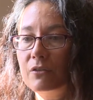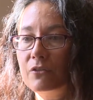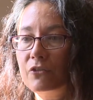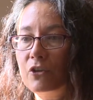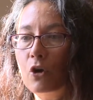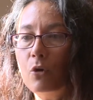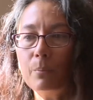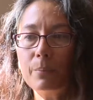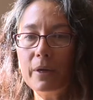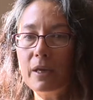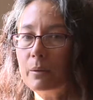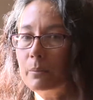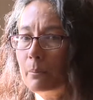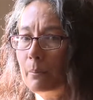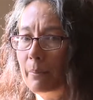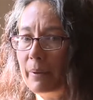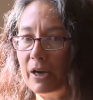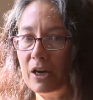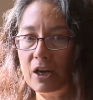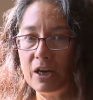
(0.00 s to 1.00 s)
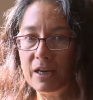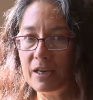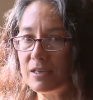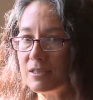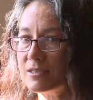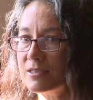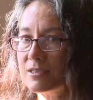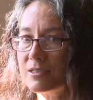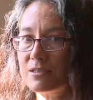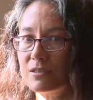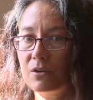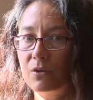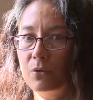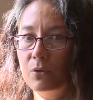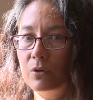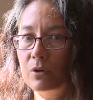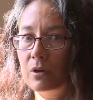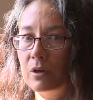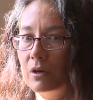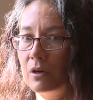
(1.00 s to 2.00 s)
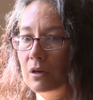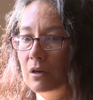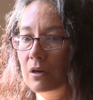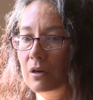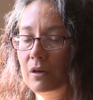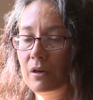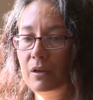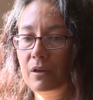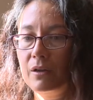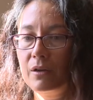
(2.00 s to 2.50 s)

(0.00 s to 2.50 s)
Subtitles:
don't be embarrassed or